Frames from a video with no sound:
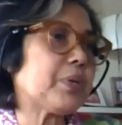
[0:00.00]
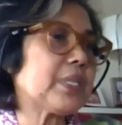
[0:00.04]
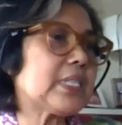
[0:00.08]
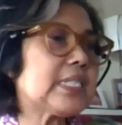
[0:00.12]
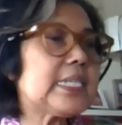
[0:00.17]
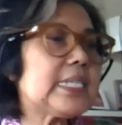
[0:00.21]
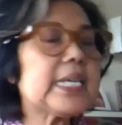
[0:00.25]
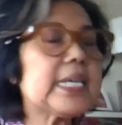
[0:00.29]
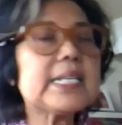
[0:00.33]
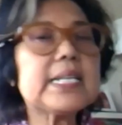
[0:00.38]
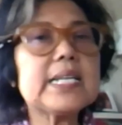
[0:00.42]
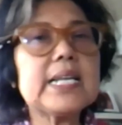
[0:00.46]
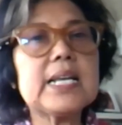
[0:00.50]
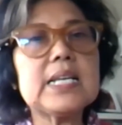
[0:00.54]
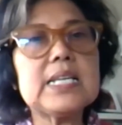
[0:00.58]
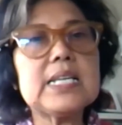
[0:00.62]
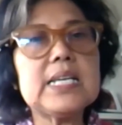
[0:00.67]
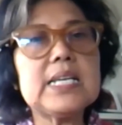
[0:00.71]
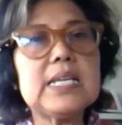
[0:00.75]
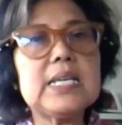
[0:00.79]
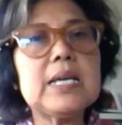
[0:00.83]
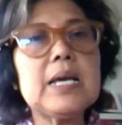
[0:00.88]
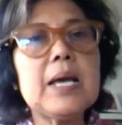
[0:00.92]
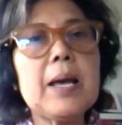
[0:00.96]

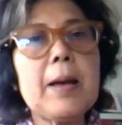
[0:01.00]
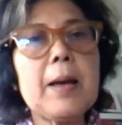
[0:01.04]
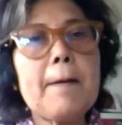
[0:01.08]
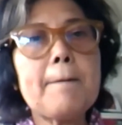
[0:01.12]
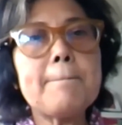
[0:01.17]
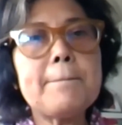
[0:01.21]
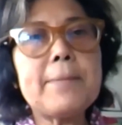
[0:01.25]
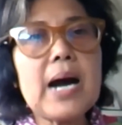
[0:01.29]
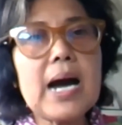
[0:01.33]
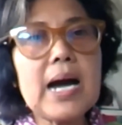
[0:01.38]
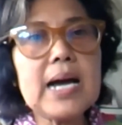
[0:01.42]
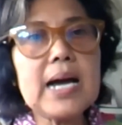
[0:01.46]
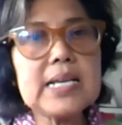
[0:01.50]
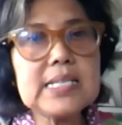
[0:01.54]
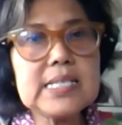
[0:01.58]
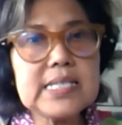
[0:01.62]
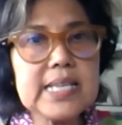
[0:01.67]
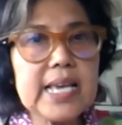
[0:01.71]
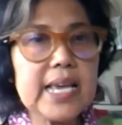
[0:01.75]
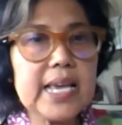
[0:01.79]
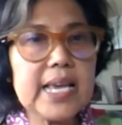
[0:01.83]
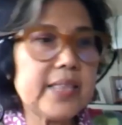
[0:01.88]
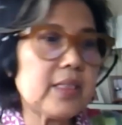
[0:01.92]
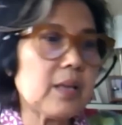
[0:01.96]
particularly by,
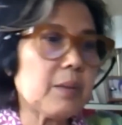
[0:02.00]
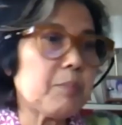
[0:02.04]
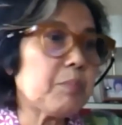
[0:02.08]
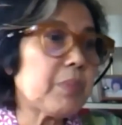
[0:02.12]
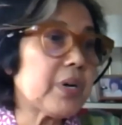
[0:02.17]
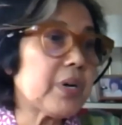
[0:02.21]
say, the